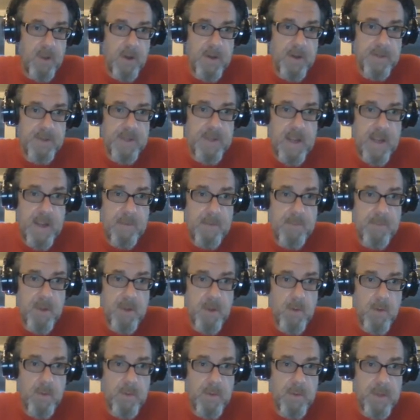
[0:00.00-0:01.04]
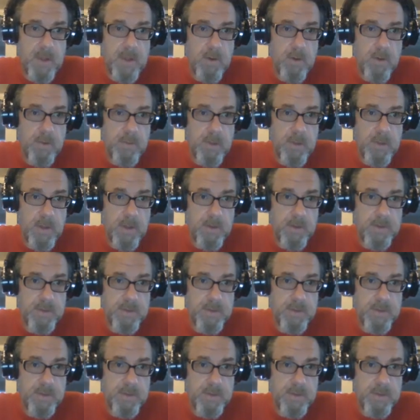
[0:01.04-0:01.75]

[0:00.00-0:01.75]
you look at the game though, the, the,